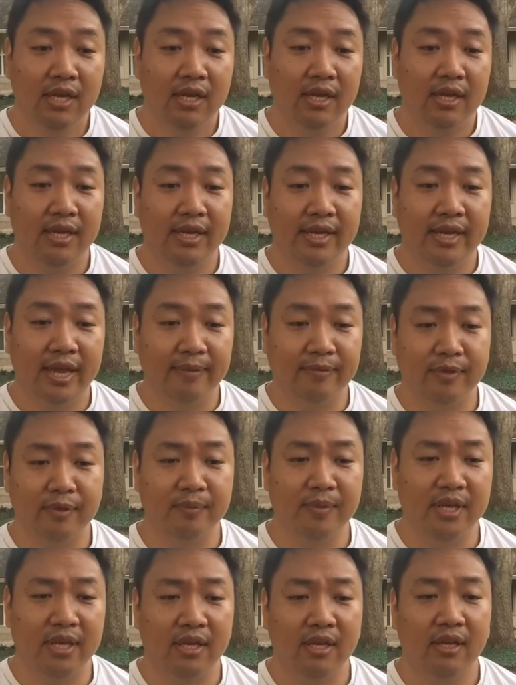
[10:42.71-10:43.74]
and he came to
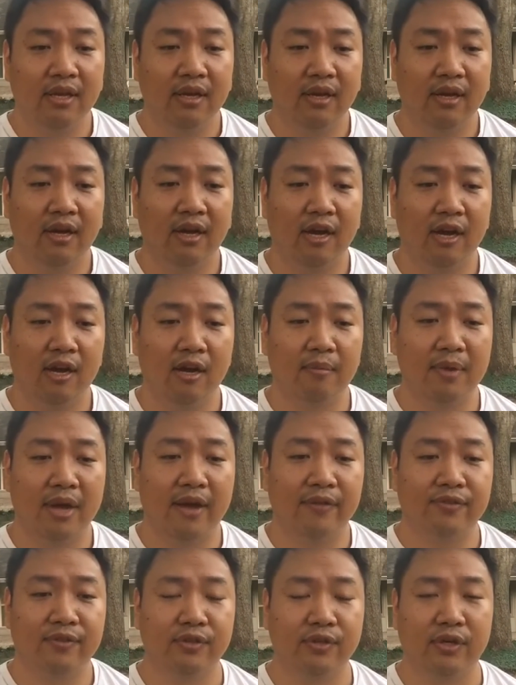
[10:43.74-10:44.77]
me
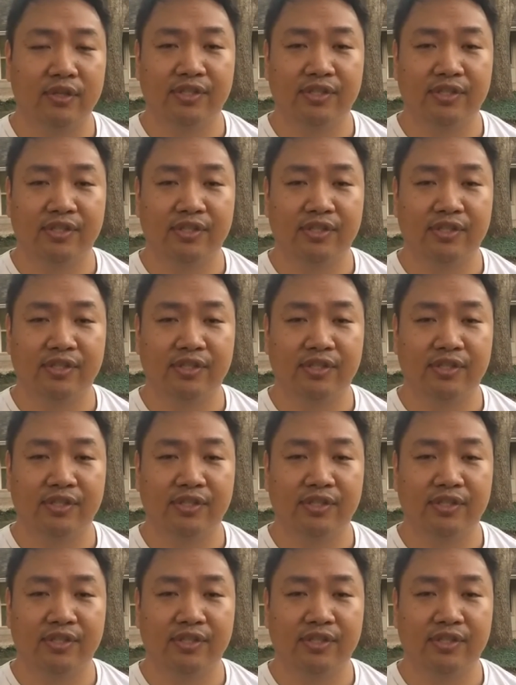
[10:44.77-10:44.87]
after